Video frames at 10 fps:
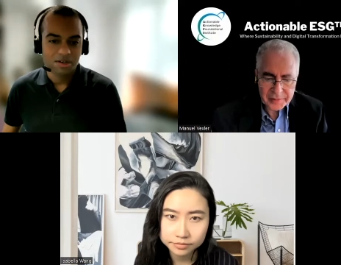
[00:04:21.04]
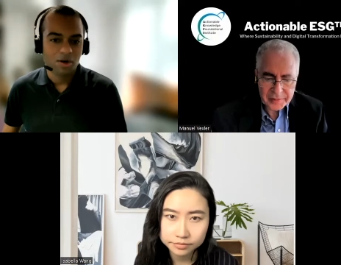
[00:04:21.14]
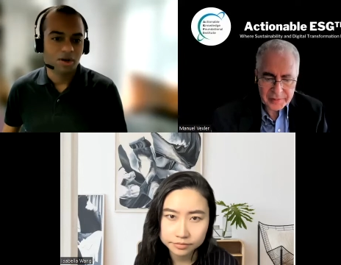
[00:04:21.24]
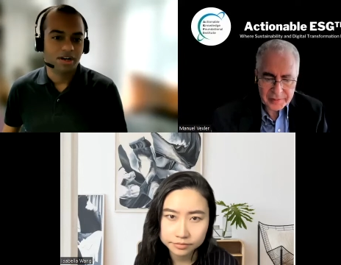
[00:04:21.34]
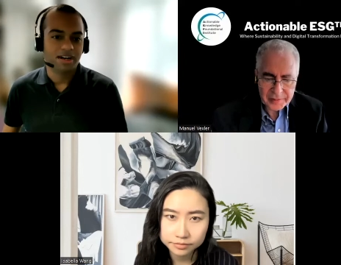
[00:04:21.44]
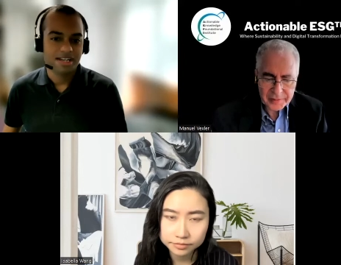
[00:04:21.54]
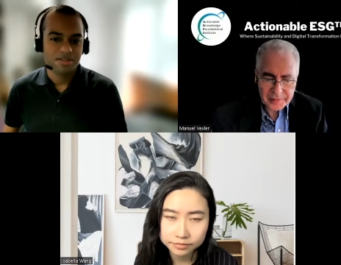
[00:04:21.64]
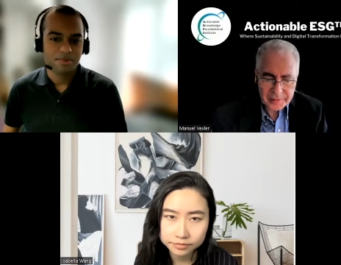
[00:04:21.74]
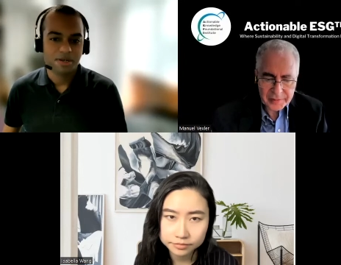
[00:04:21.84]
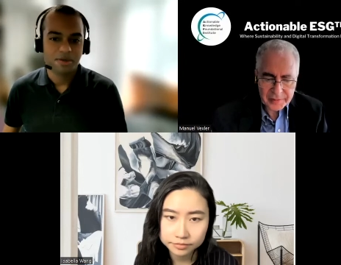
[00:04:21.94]
Speaker 1: hotter,
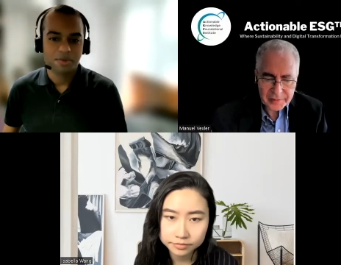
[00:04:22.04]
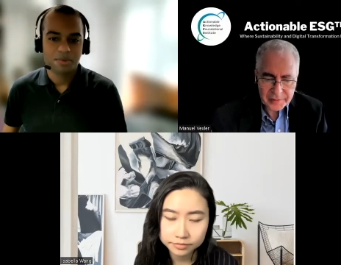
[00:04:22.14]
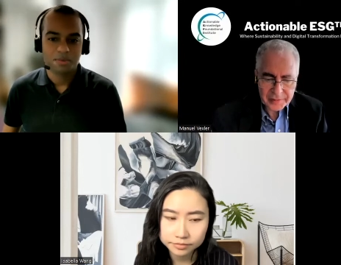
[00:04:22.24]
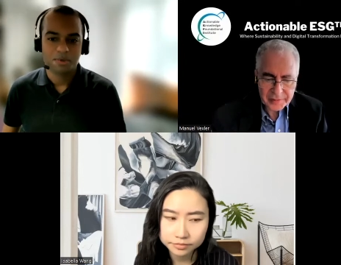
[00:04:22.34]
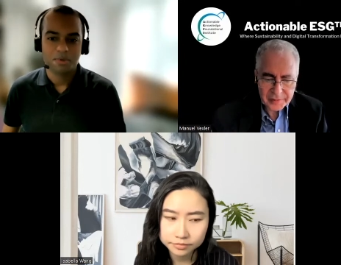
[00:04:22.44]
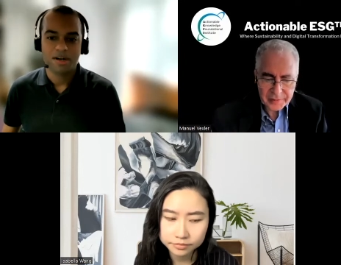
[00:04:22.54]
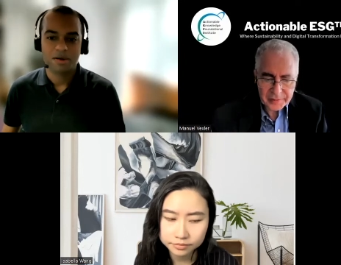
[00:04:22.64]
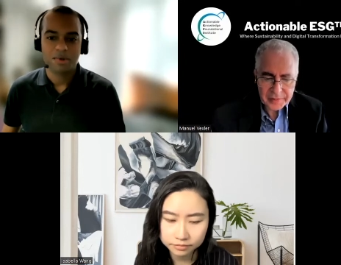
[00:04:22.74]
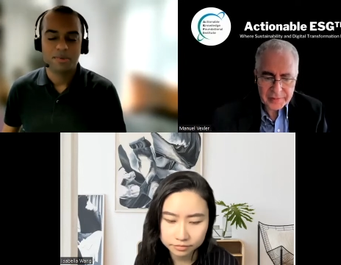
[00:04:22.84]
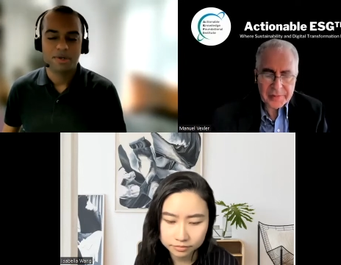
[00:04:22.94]
as we know, no
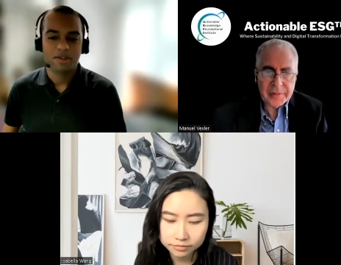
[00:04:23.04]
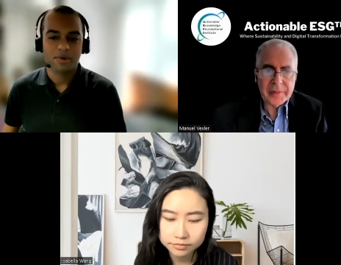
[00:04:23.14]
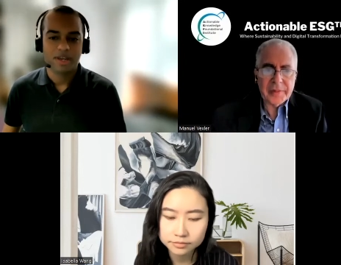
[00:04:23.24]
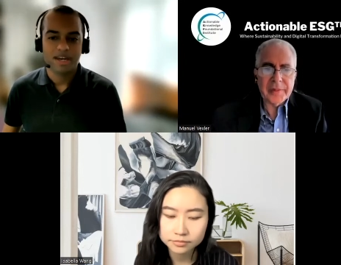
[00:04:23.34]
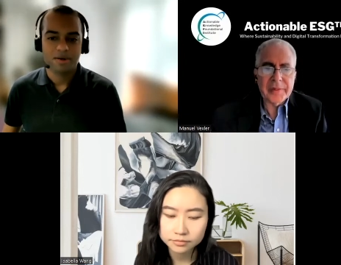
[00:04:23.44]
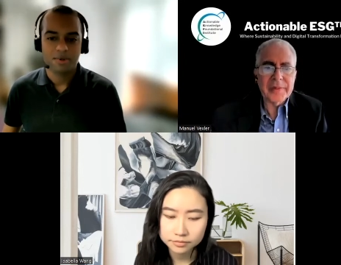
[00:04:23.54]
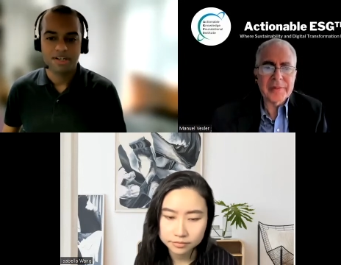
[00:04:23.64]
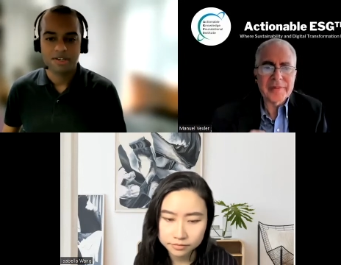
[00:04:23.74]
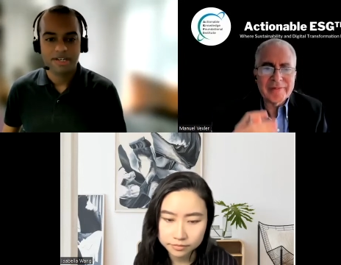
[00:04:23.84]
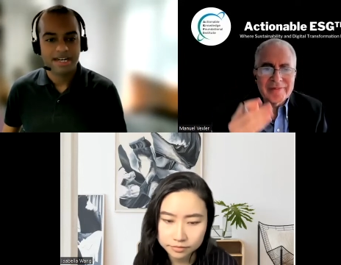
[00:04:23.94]
matter where we're located, whether
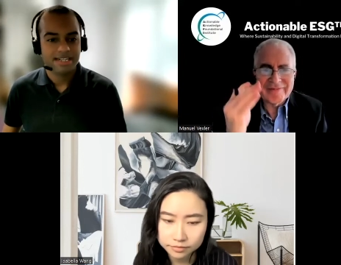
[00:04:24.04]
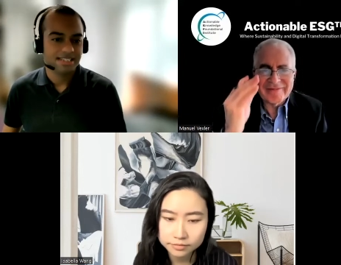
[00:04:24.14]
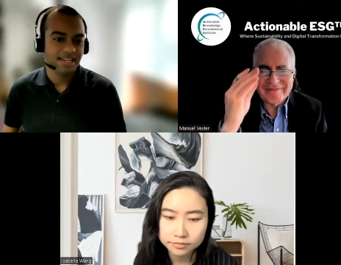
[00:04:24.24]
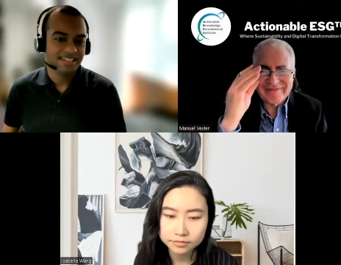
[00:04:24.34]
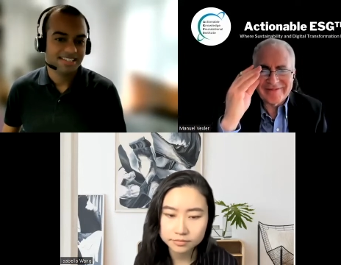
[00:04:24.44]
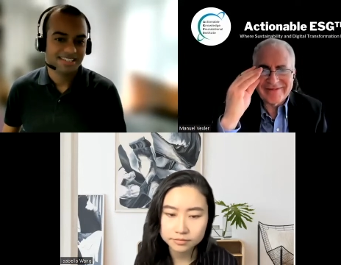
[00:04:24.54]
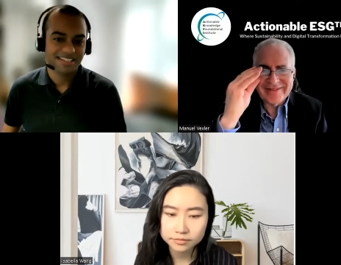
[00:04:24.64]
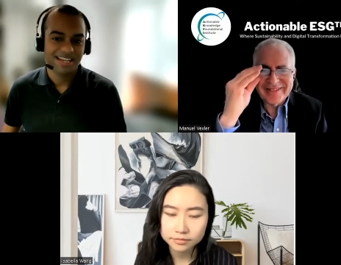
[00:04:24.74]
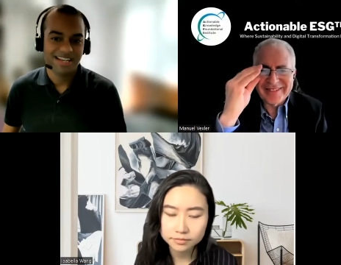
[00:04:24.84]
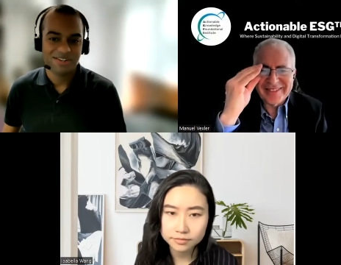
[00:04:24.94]
in the United States,
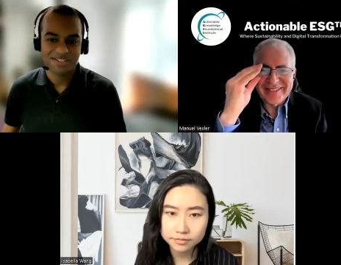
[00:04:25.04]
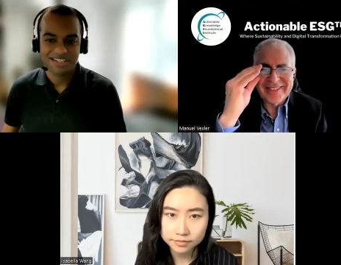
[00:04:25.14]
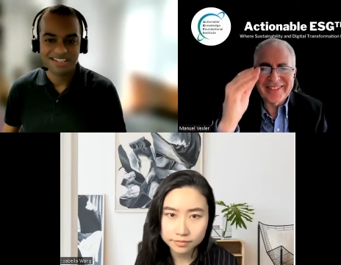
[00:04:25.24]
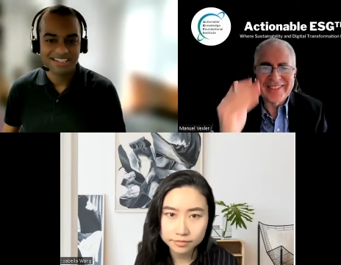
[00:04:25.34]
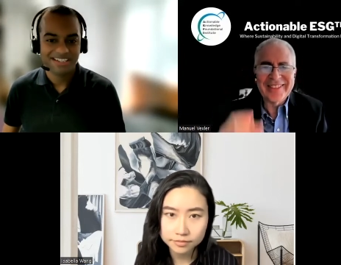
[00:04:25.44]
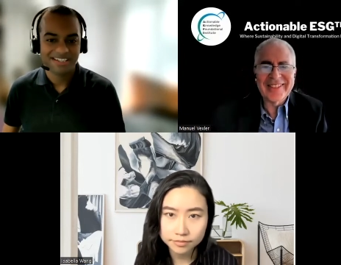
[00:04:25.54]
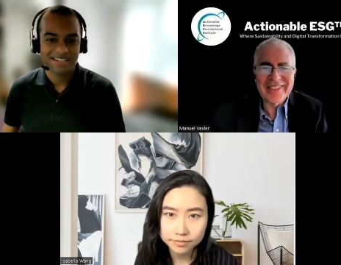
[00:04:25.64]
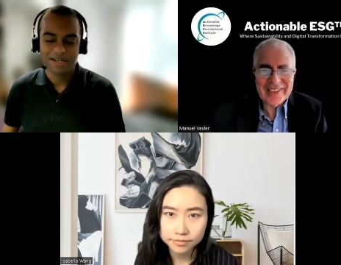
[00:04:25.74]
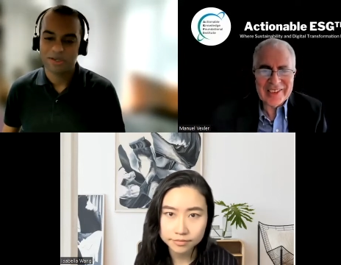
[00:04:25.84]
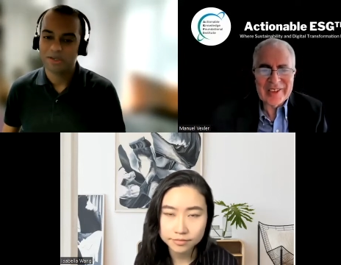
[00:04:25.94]
in Australia,
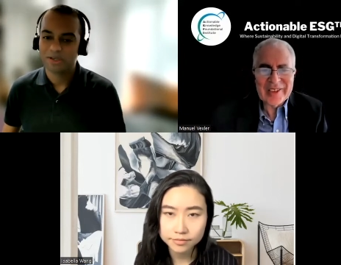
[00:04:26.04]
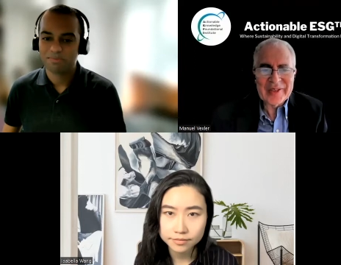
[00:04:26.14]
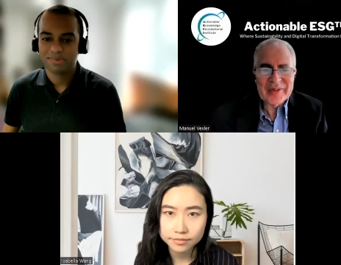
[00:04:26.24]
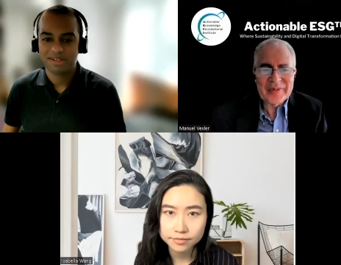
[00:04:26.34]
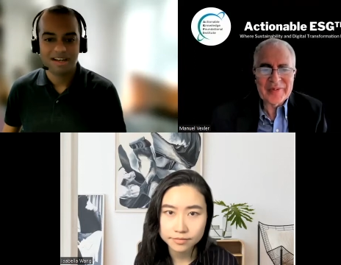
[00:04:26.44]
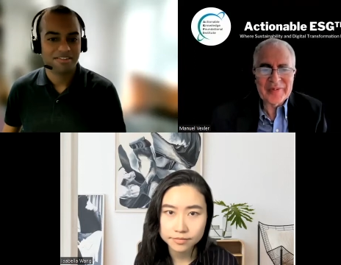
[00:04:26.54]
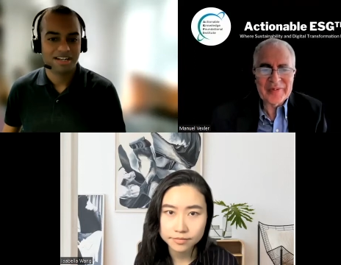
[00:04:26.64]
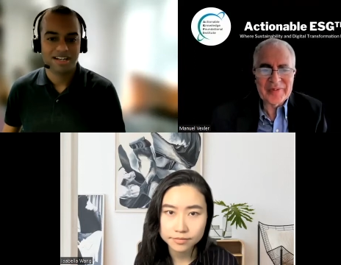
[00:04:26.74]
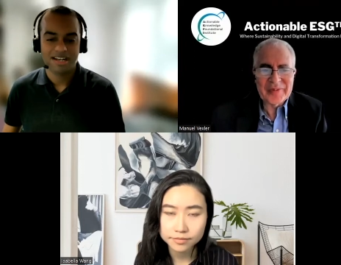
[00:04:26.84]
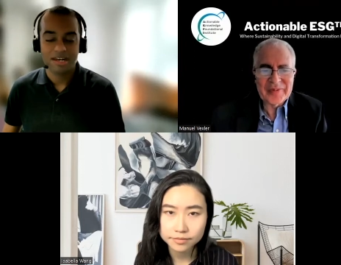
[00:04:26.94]
in Europe,
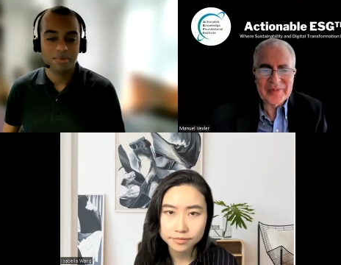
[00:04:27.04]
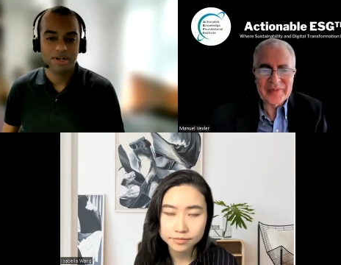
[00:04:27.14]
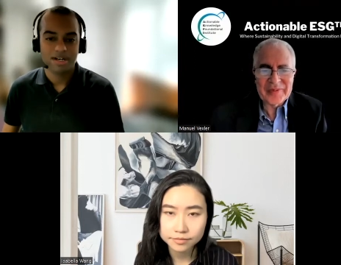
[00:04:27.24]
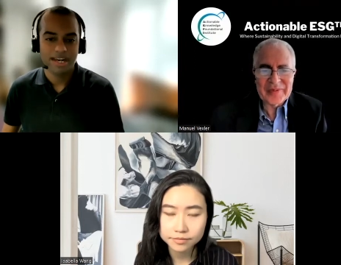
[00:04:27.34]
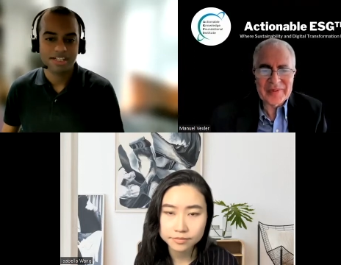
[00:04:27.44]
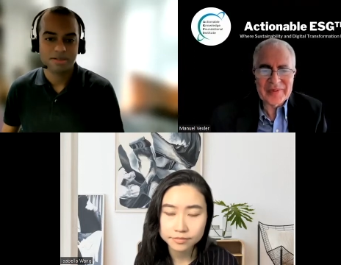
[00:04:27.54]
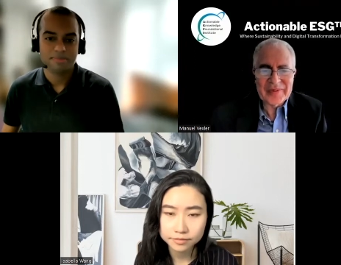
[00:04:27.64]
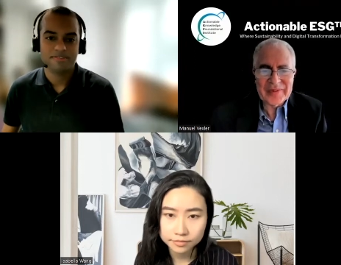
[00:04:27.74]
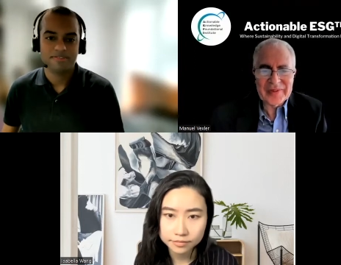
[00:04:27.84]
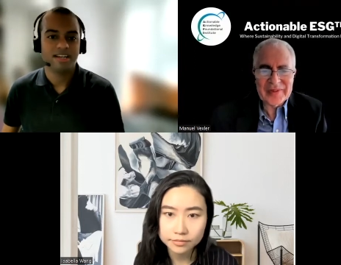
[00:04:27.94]
Africa, anywhere, Asia
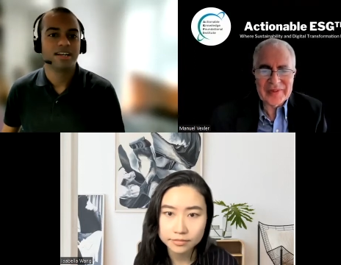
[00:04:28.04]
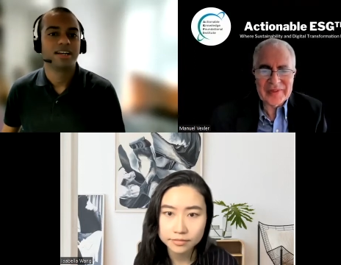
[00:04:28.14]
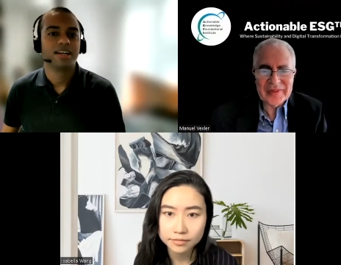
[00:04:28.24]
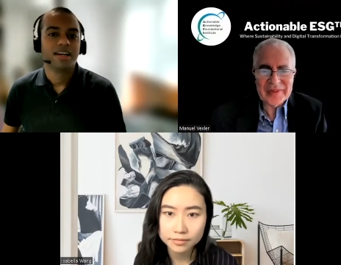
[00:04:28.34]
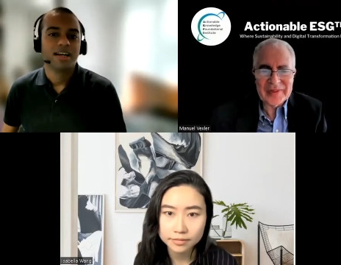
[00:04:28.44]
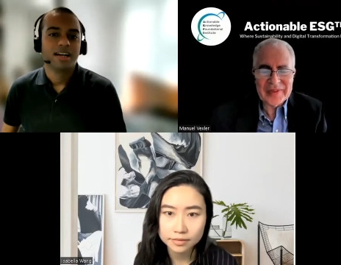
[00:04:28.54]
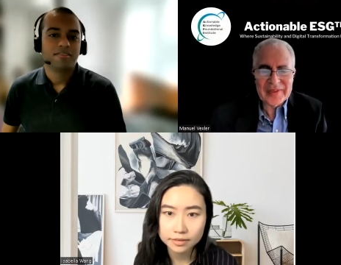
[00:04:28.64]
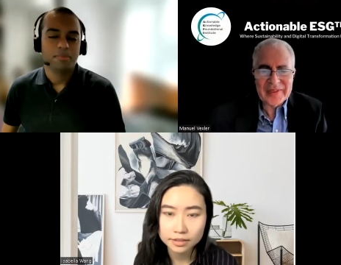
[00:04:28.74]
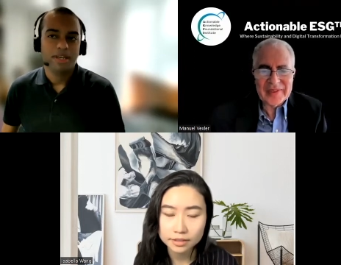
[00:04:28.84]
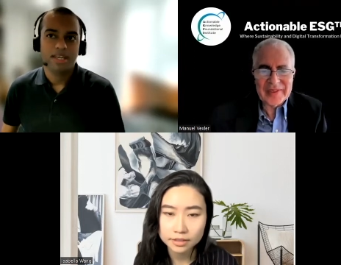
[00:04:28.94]
Pacific
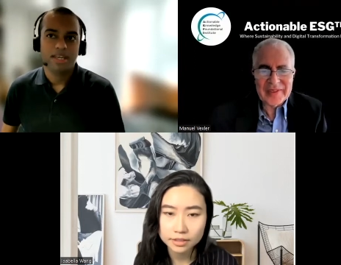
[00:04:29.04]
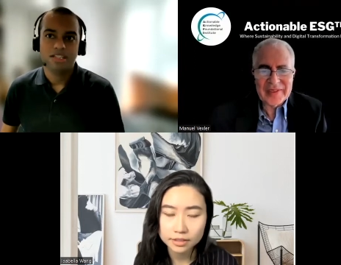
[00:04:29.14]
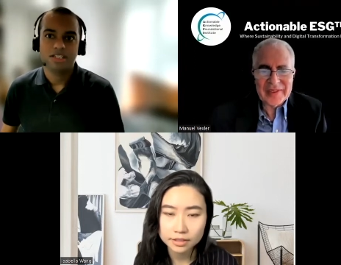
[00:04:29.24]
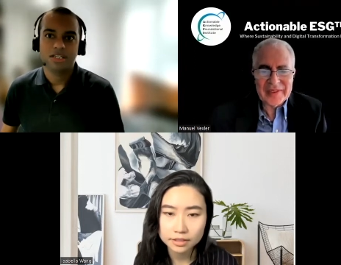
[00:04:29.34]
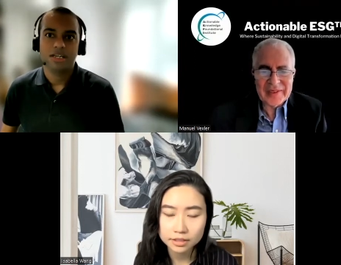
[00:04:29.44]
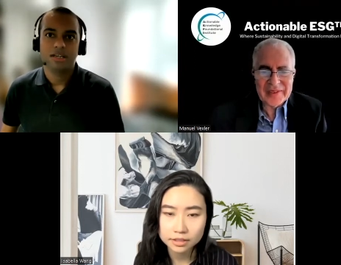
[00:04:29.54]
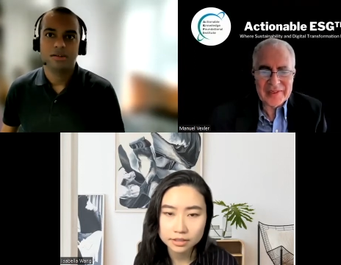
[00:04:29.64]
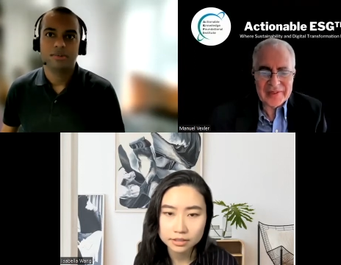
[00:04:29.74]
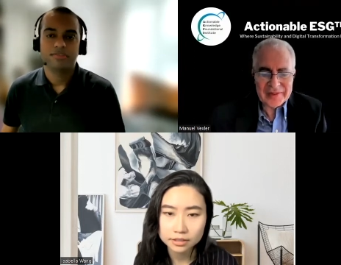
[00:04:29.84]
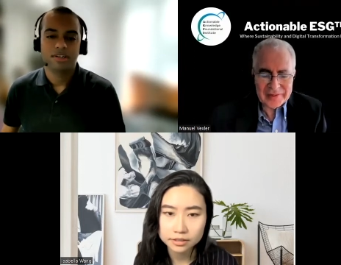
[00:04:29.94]
for me,
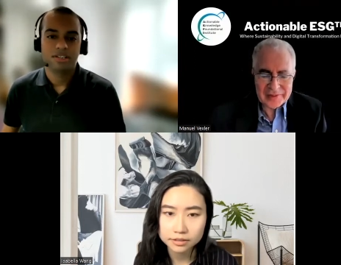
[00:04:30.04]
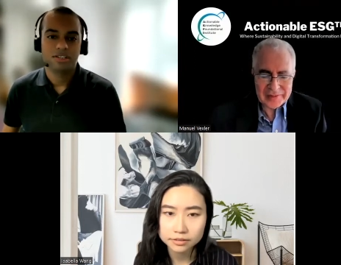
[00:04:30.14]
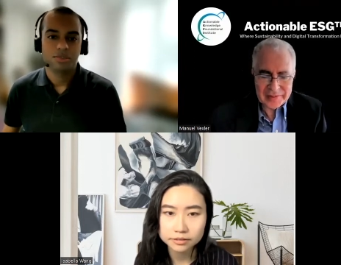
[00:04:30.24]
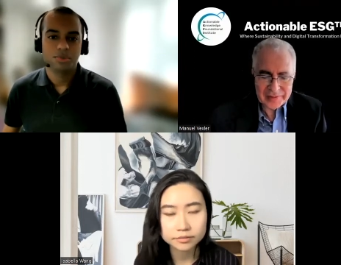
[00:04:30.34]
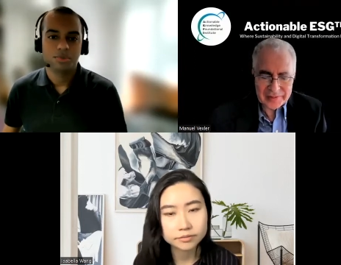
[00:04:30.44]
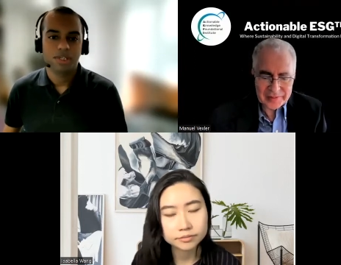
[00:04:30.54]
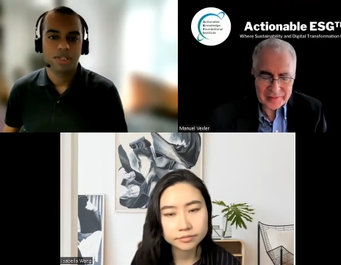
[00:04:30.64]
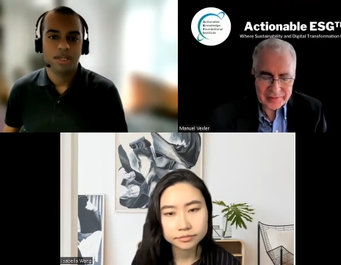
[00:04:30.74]
ESG refers to the